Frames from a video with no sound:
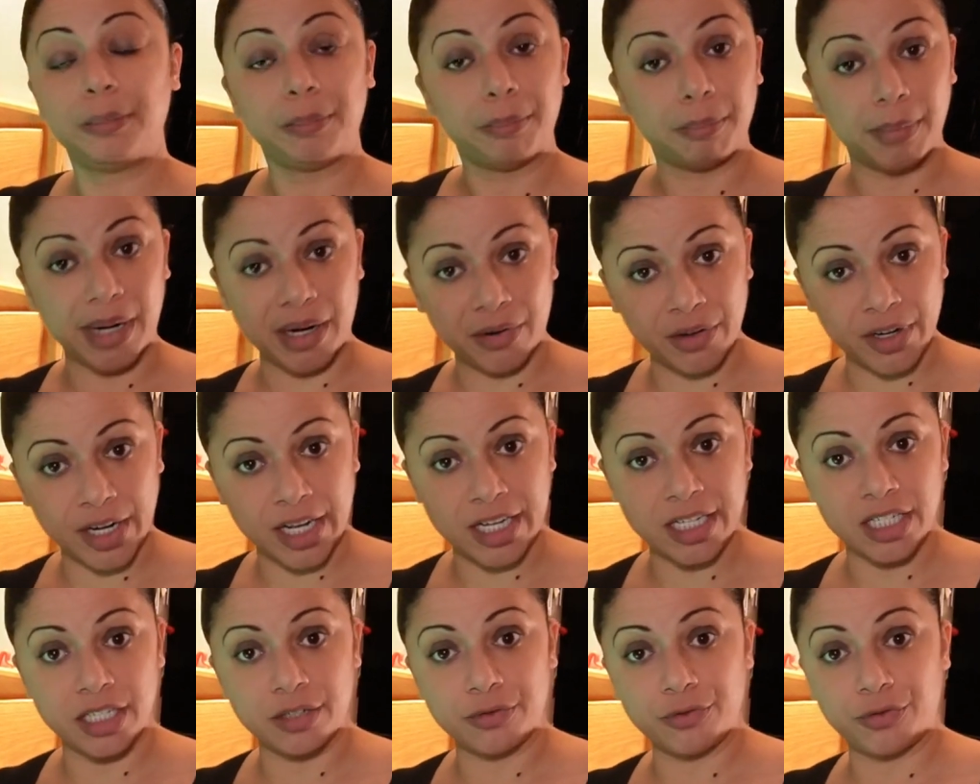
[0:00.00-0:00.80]

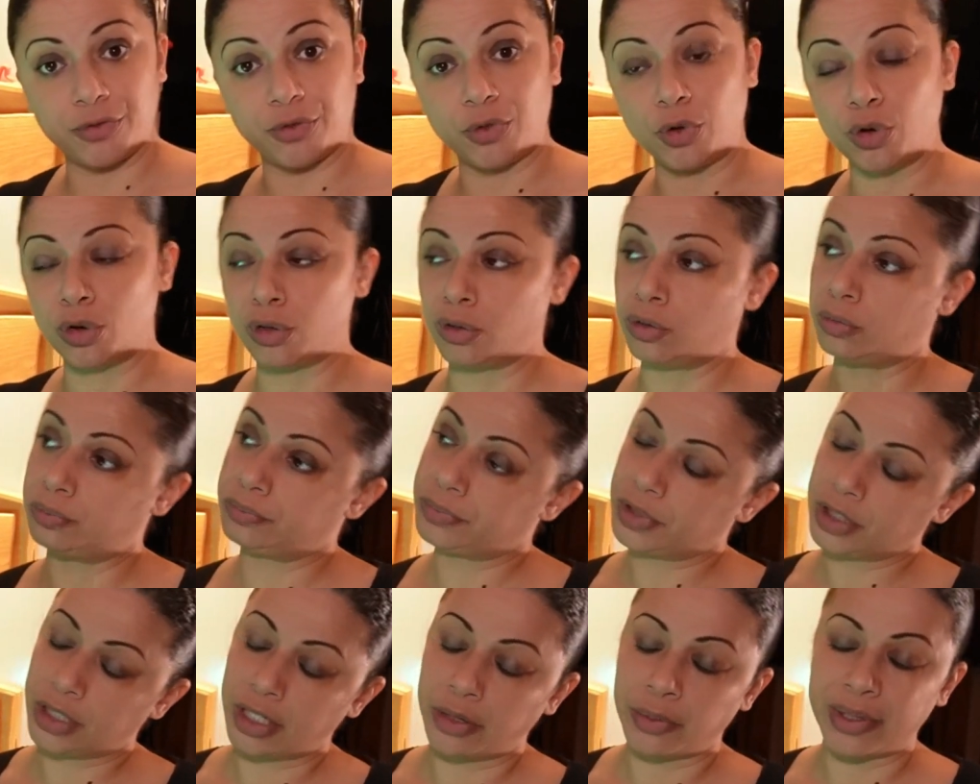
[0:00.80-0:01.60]
Marinate it for,
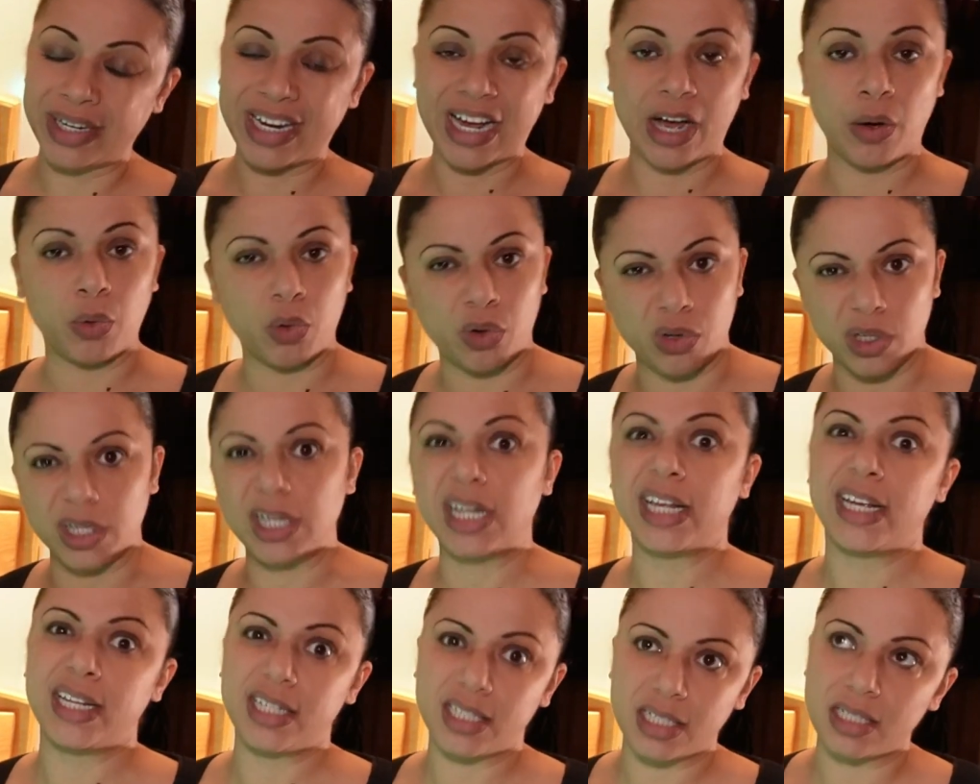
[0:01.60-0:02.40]
you know, an hour at
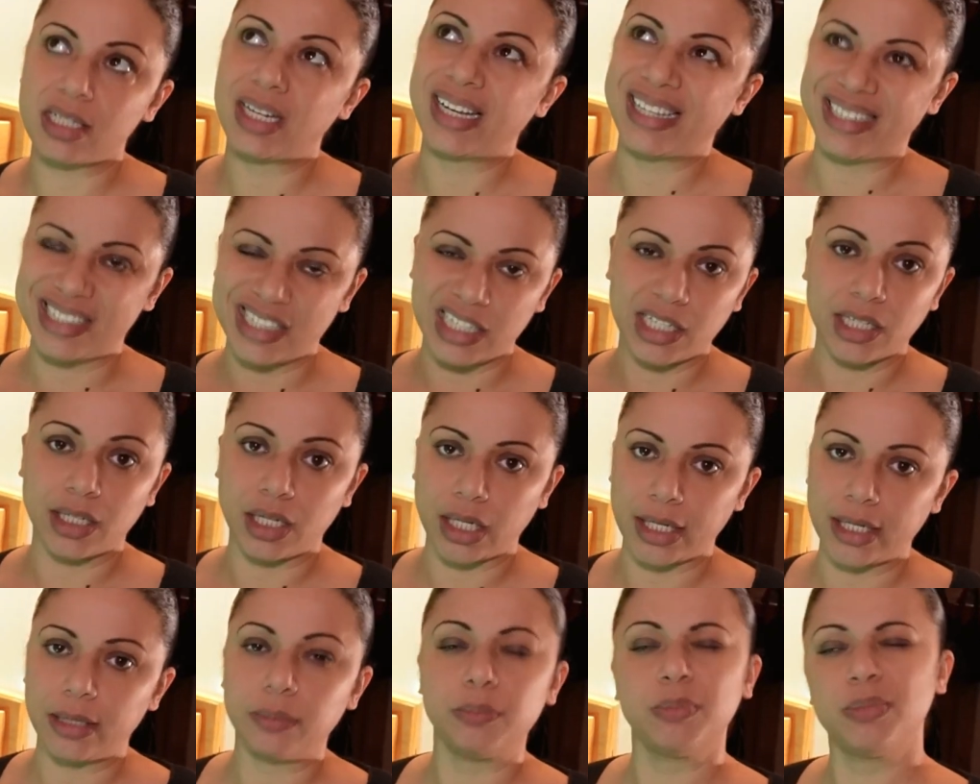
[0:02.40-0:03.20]
least,
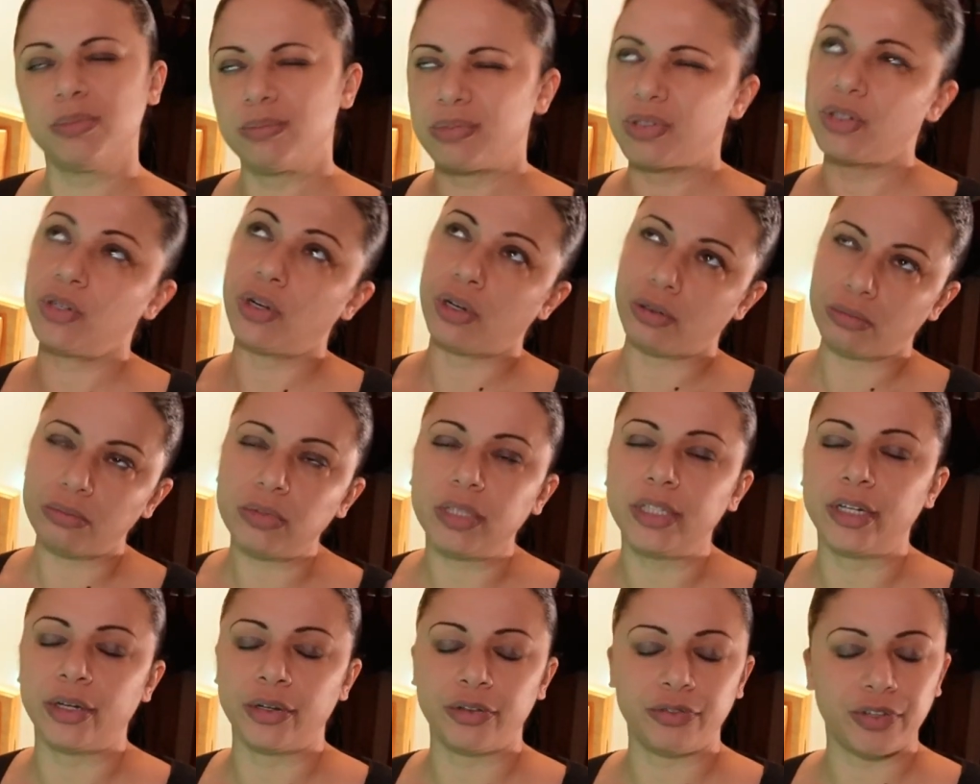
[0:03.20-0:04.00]
ideally. Not,
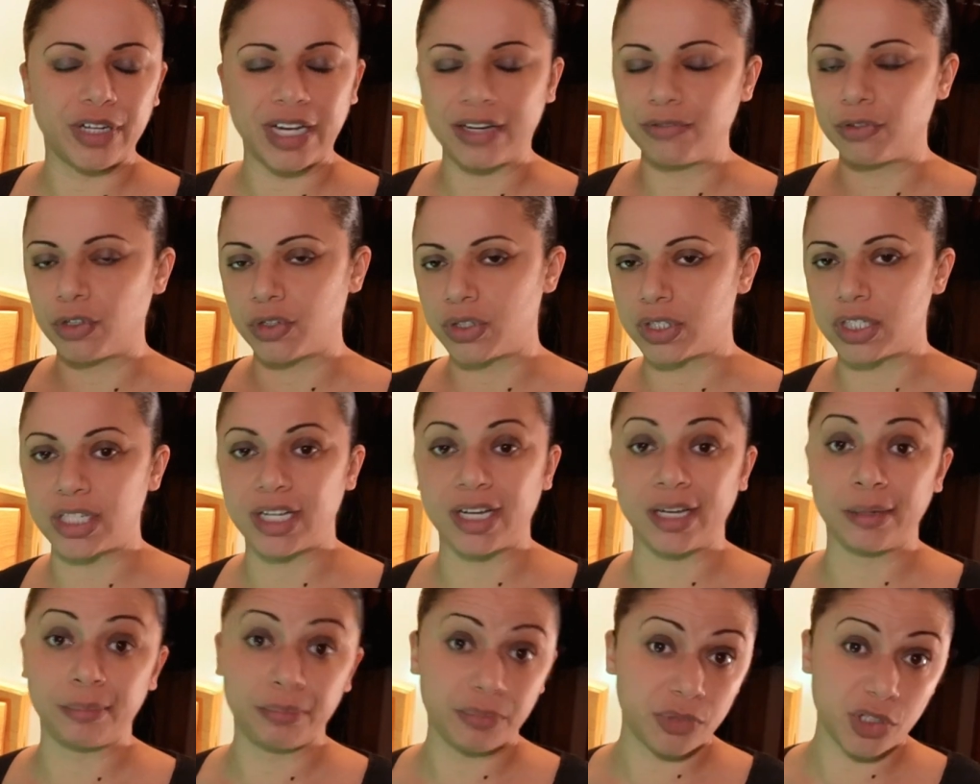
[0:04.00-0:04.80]
you know, if you haven't got the
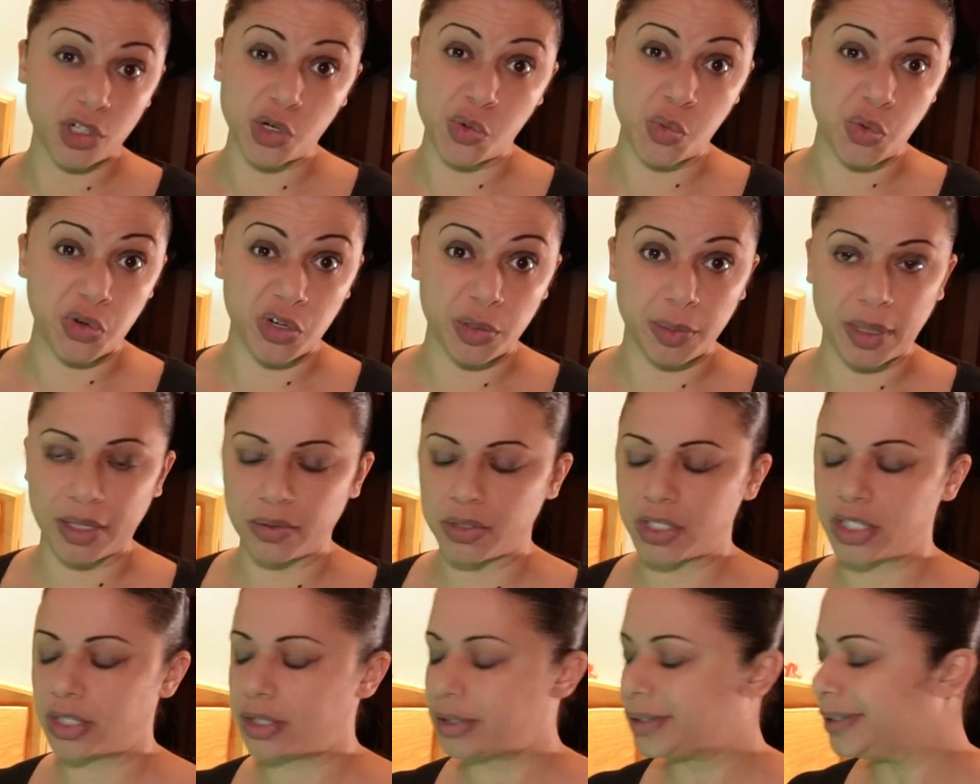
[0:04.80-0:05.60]
time, don't worry
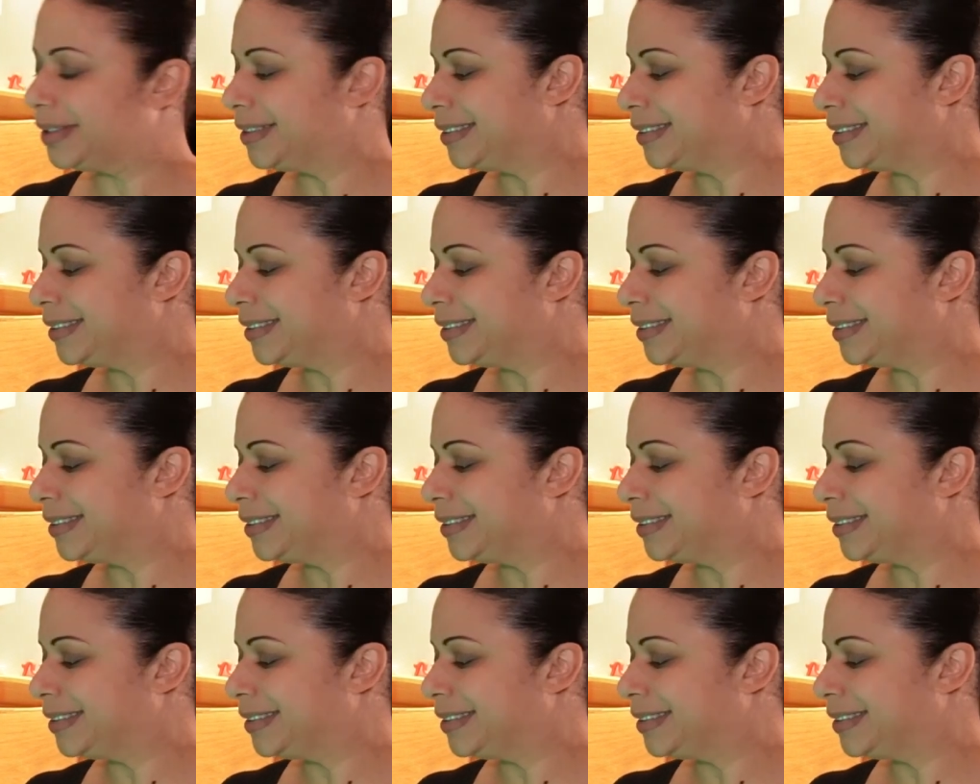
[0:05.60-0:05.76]
about it.